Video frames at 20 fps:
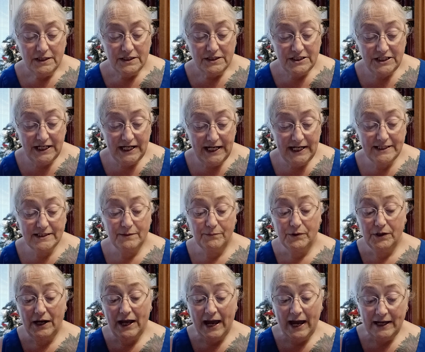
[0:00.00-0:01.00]
Cheese, I'm
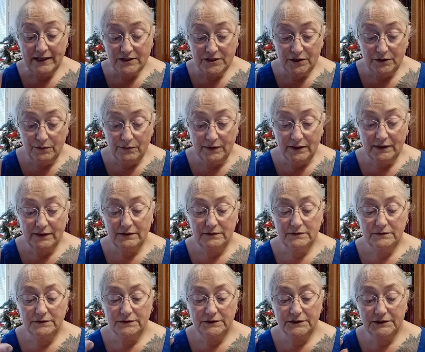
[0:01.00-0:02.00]
going to add to it.
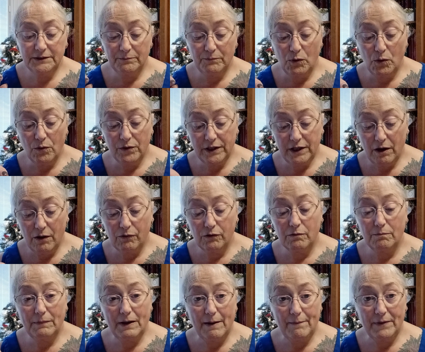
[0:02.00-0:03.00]
Some more
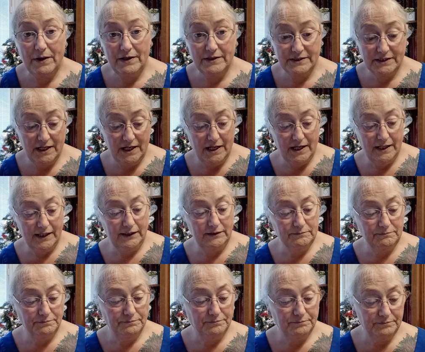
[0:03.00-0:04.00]
yogurt, blackberries, and honey.
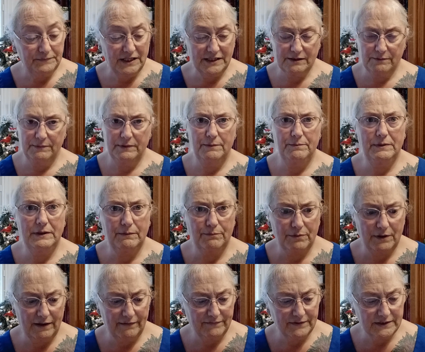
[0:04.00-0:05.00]
That's going to be a big
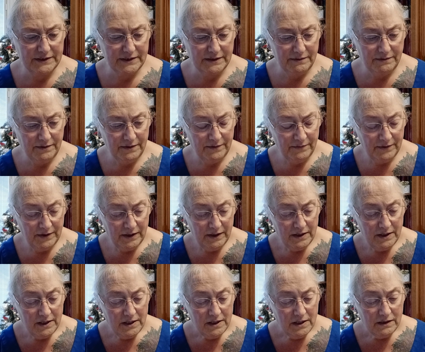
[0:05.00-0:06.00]
breakfast.
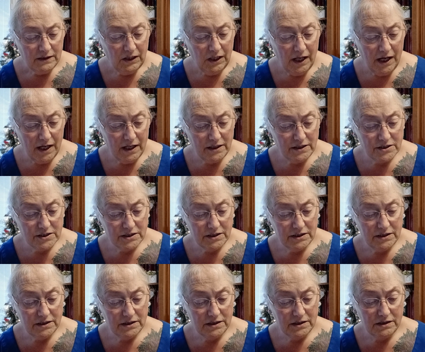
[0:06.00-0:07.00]
Lunch,
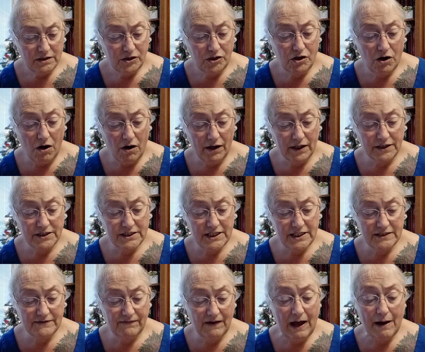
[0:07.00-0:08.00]
garlic
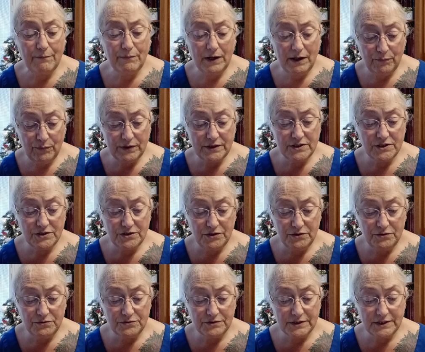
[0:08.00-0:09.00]
cheese flatbread with this
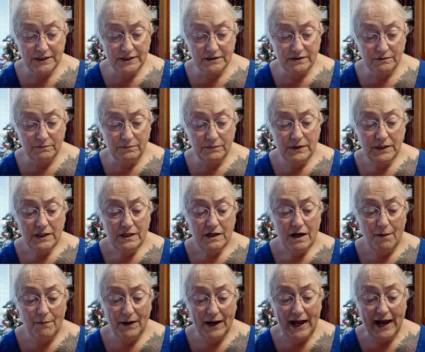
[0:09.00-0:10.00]
Nutrisystem.
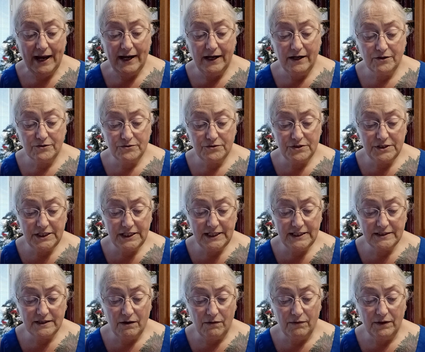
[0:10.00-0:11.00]
I'm going to add extra
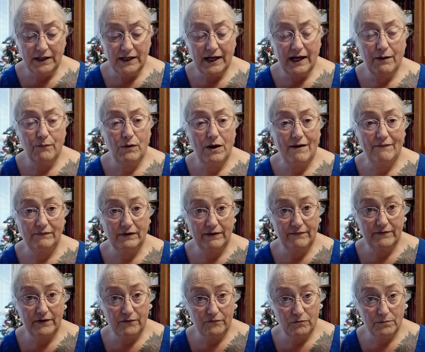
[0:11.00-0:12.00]
cheese on it, and we'll have
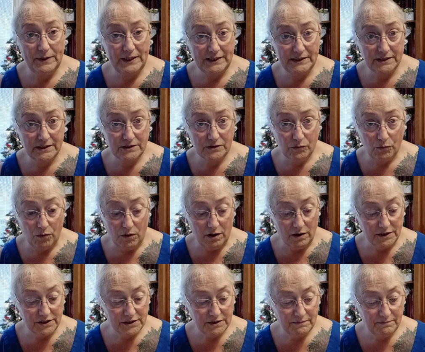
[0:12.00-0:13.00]
leftover beans and
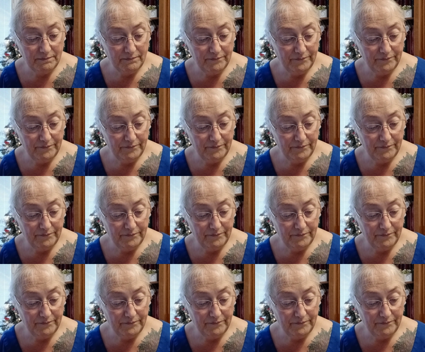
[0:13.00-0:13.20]
squash.